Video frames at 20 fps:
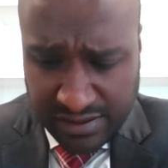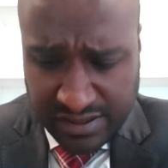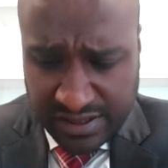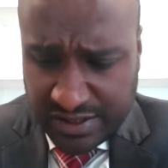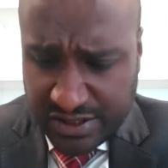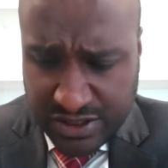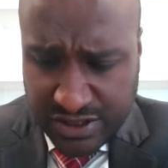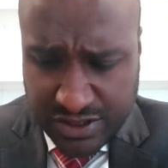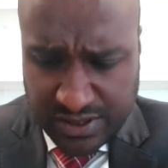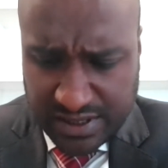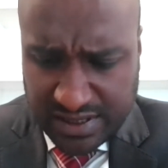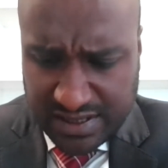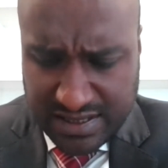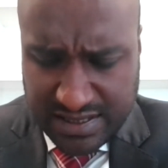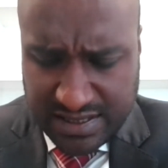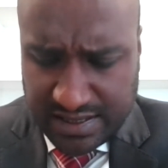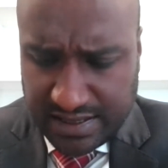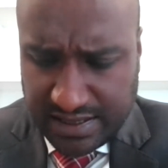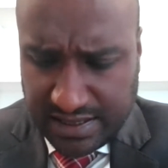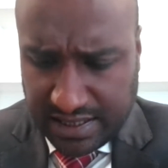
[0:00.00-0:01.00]
The district
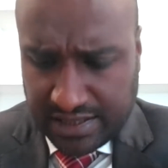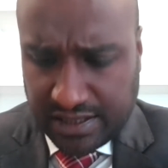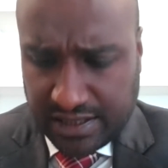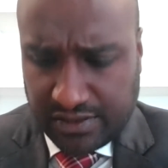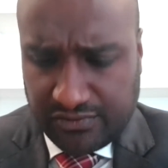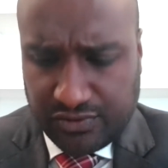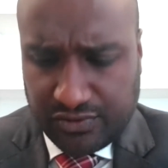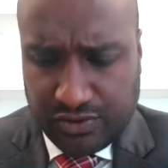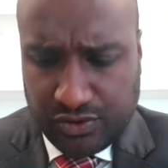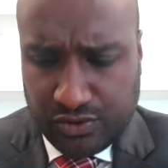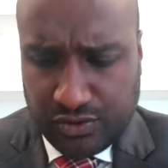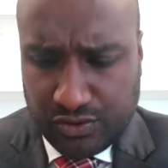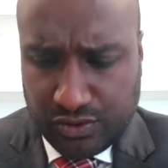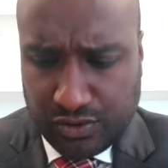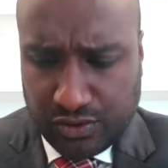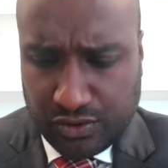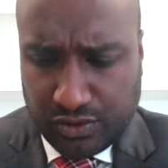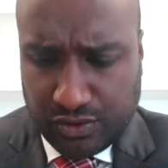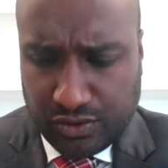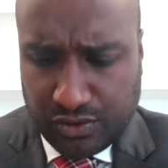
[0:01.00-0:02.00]
attorney, I think for New
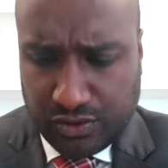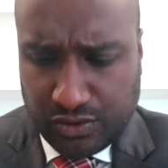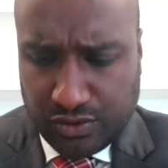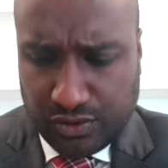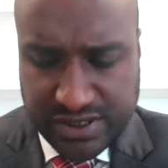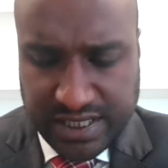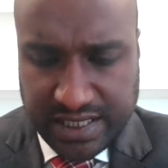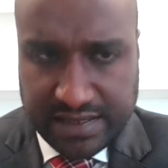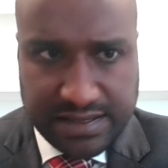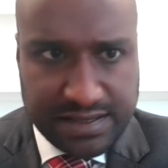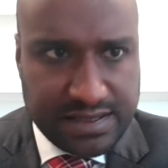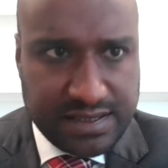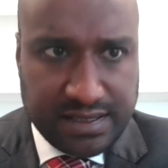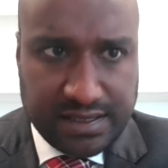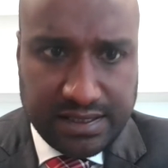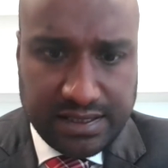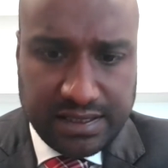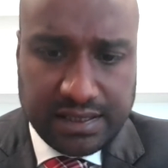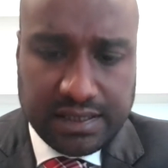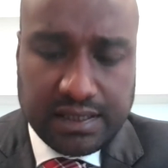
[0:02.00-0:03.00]
York, or state
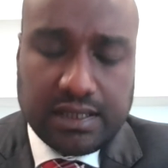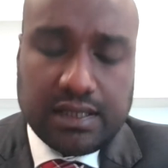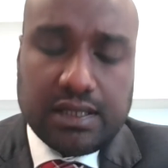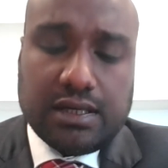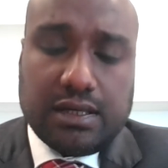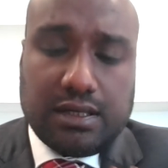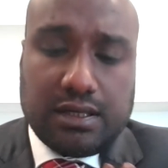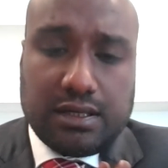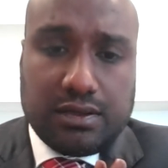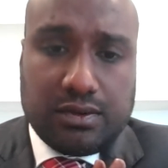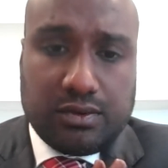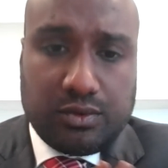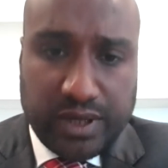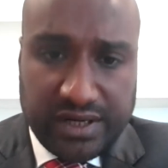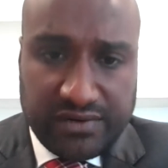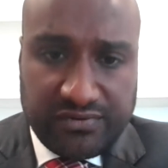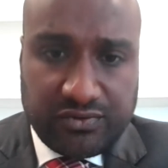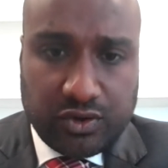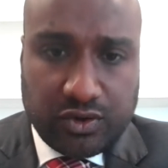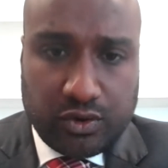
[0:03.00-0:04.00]
attorney,
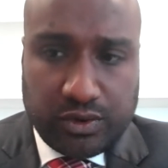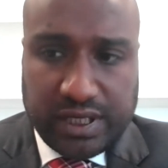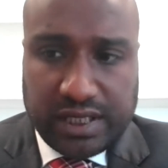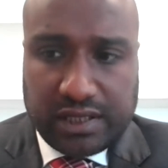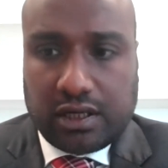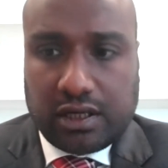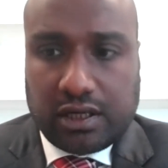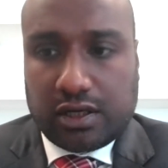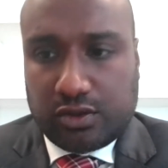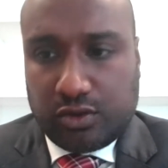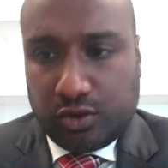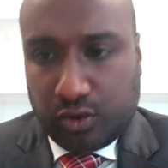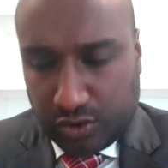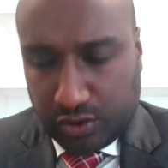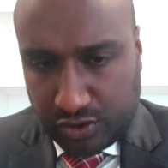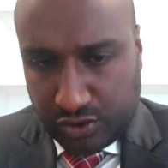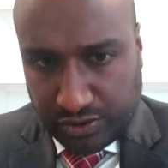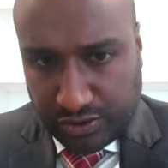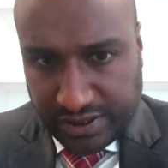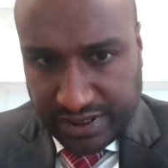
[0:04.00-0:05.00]
went forward and got a
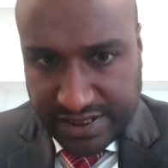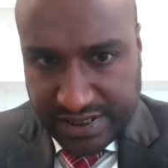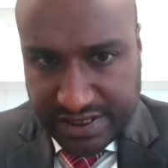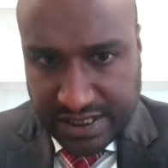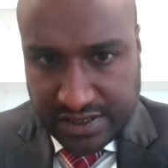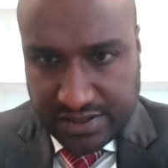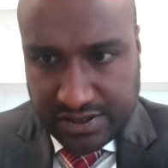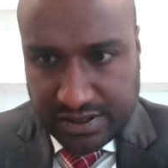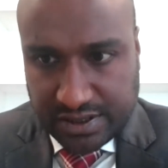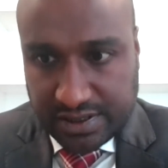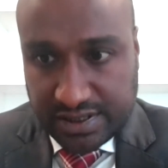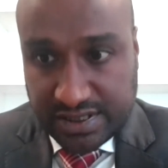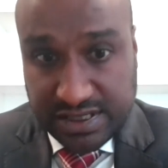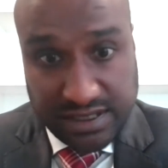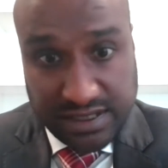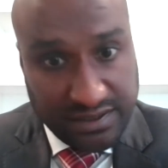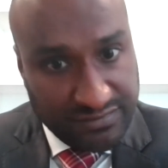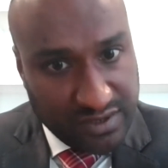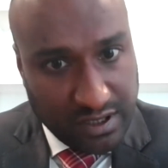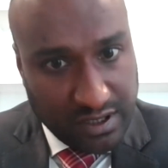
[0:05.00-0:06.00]
court order, etc.,
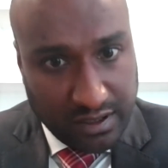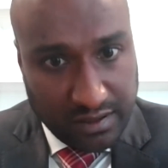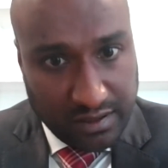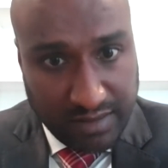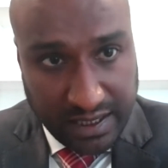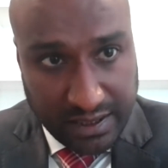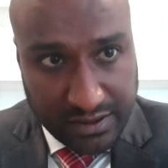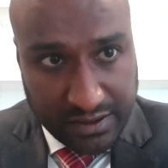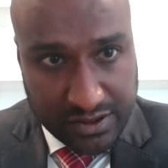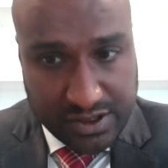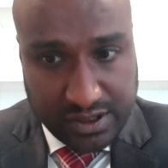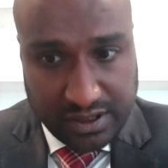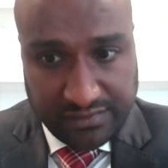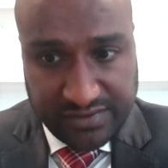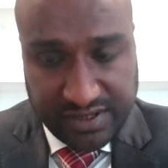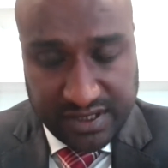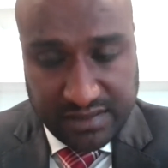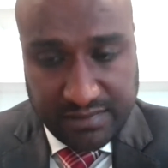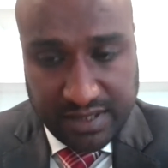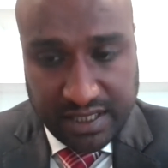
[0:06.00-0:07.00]
served it on
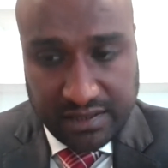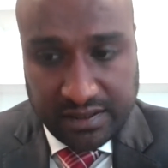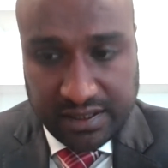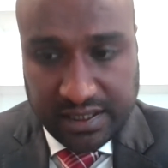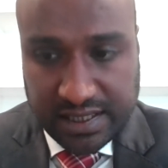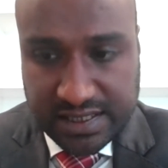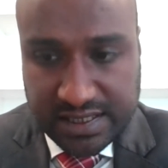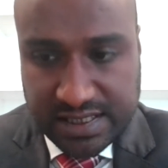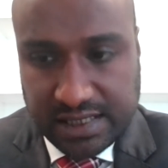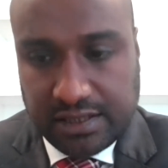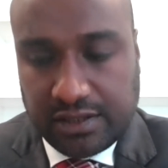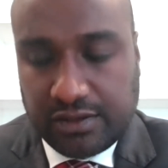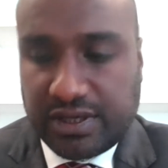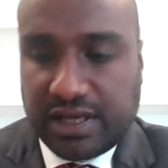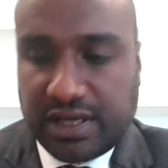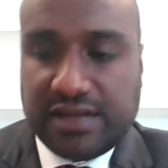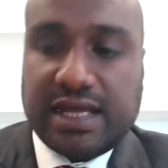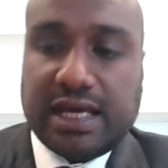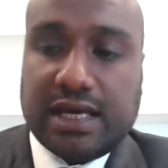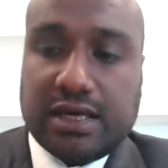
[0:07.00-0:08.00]
Microsoft in America and said,
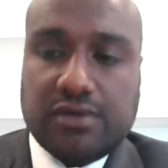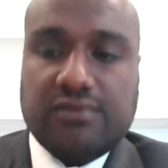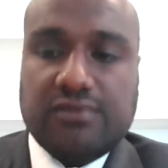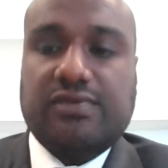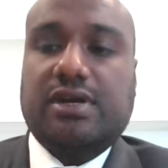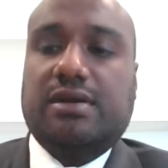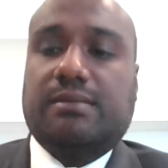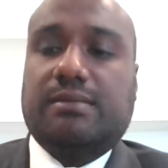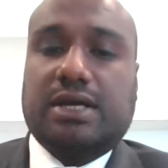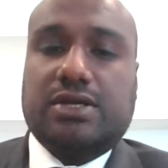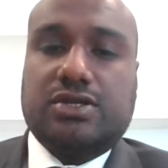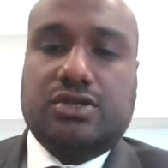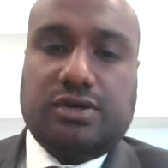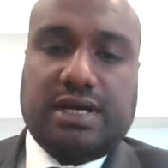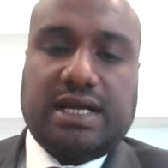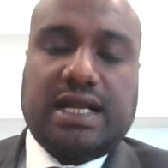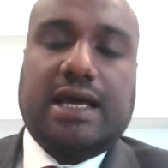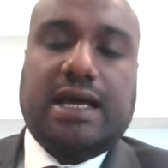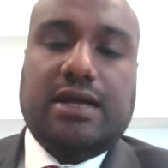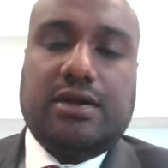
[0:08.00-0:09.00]
okay, thank you very much.
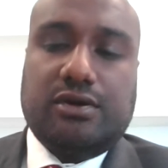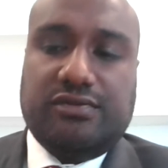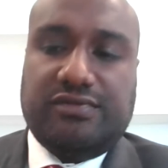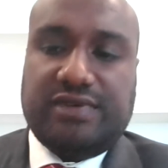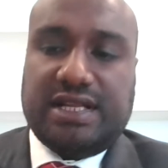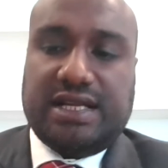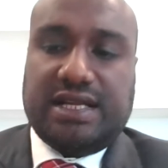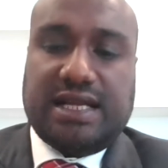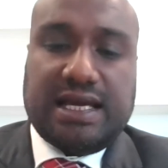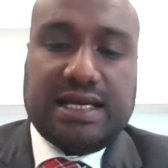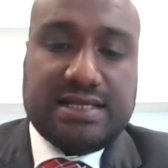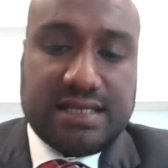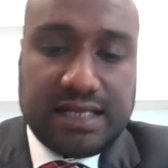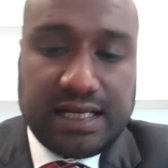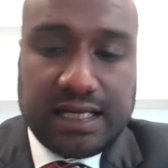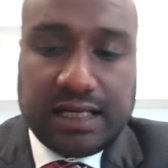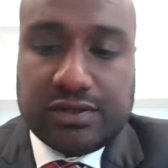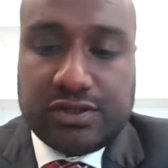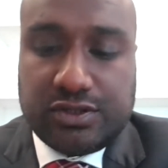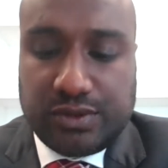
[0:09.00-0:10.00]
You can hand over the data
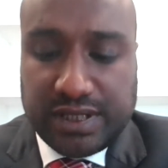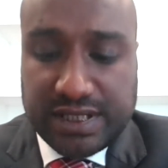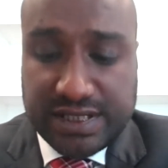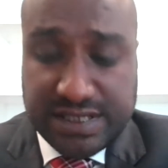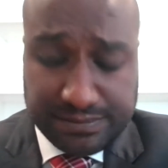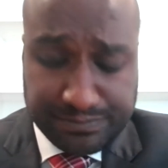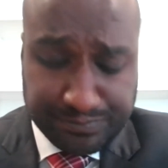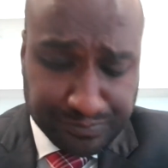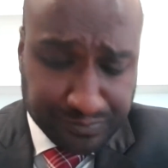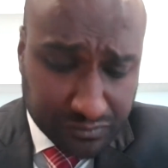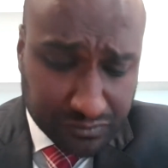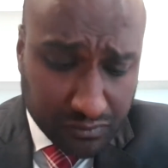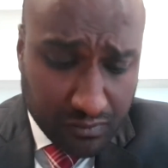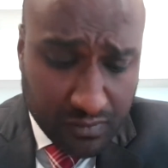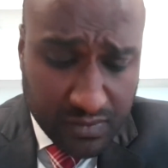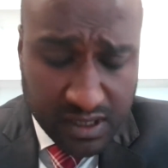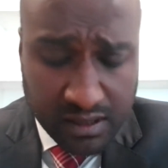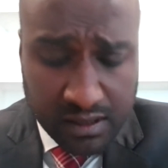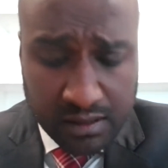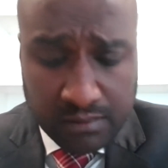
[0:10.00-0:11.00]
now to us.
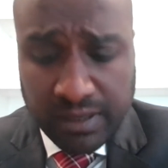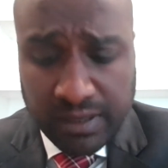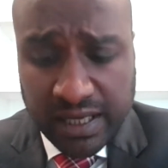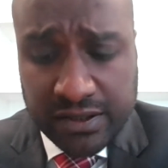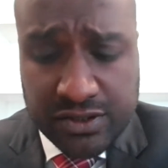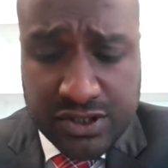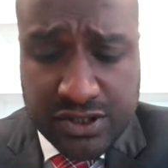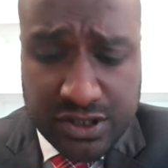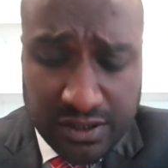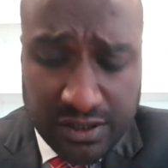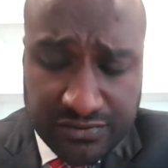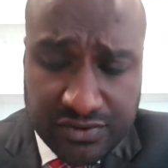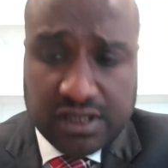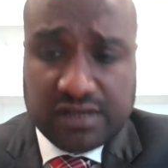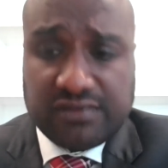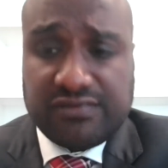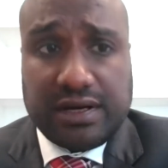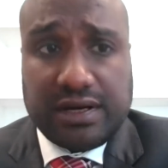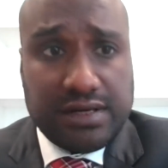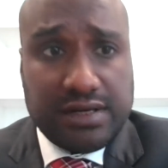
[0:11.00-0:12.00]
Microsoft
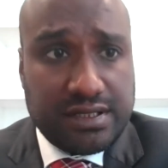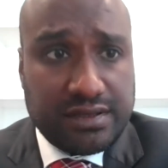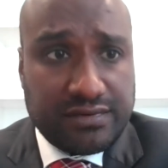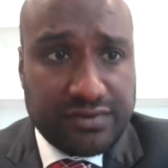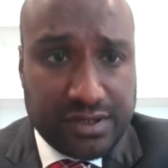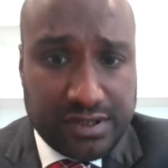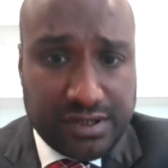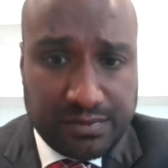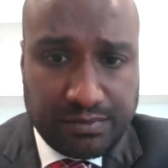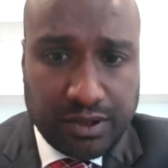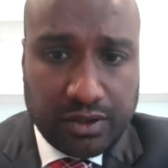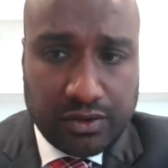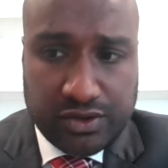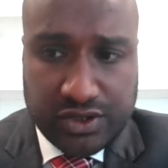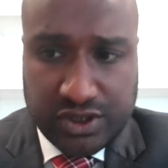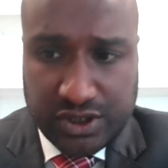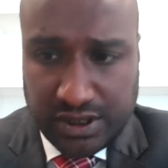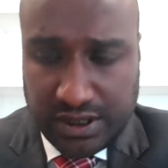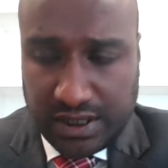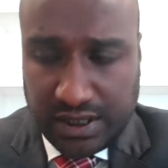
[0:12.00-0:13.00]
took a very different
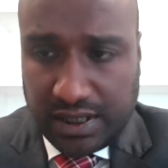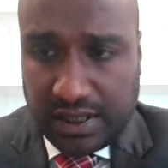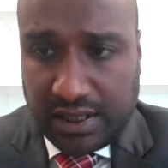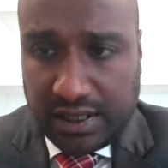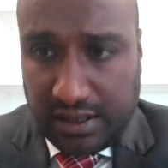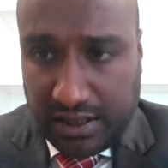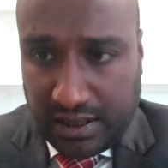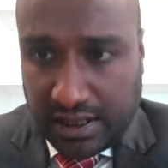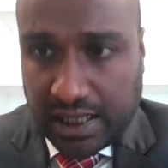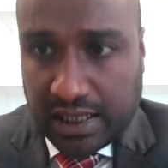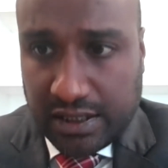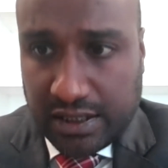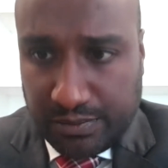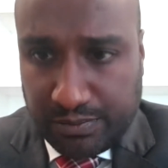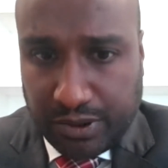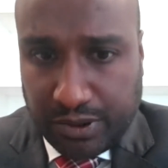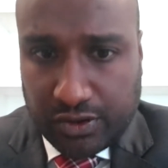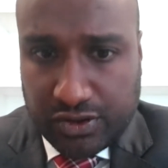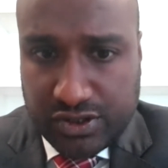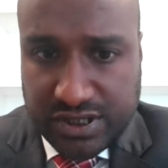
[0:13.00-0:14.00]
approach, an
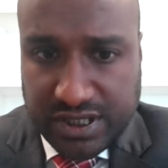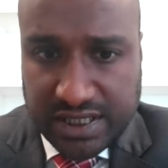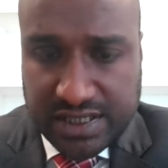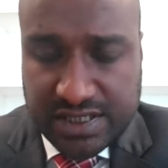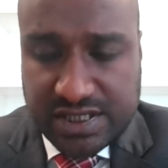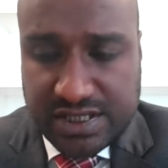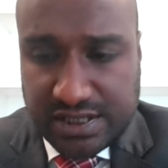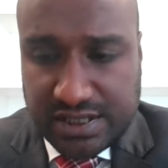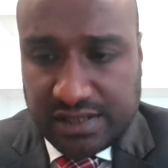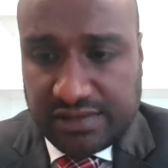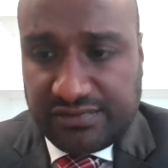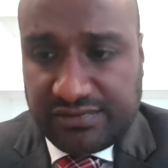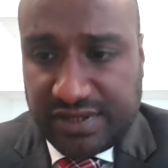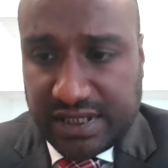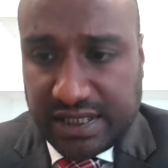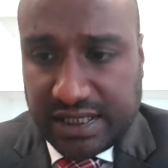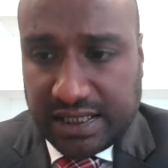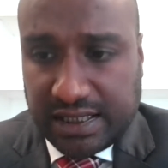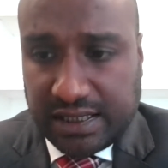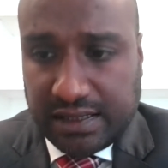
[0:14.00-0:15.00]
approach that
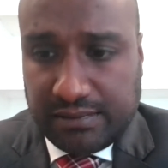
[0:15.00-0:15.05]
served